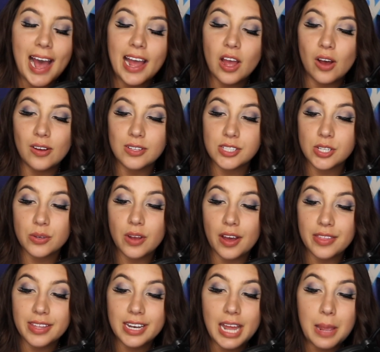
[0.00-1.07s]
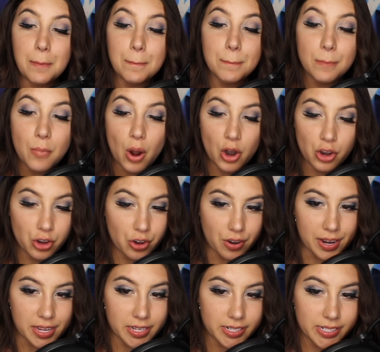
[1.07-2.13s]
I also got the name
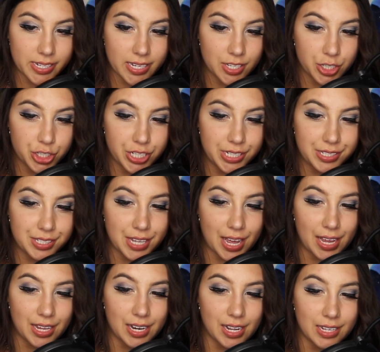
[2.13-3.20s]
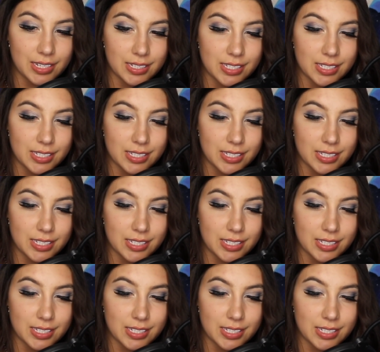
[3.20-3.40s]
Margaret. She said